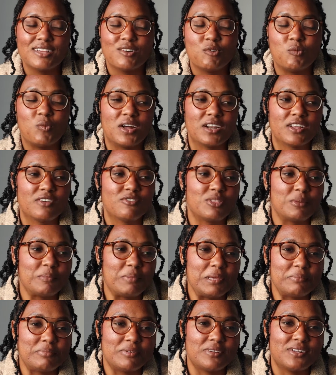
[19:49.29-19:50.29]
one of the
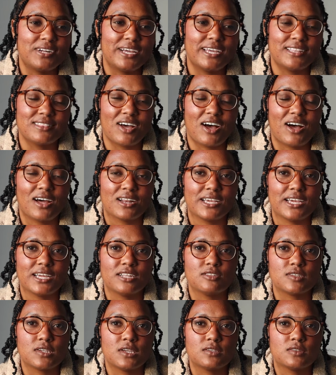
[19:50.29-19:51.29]
people in the
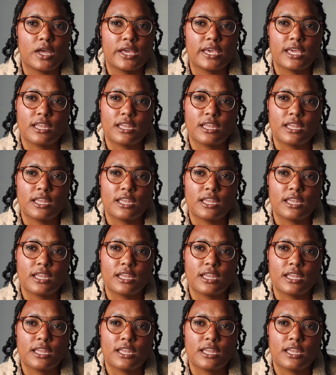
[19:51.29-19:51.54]
audience is like,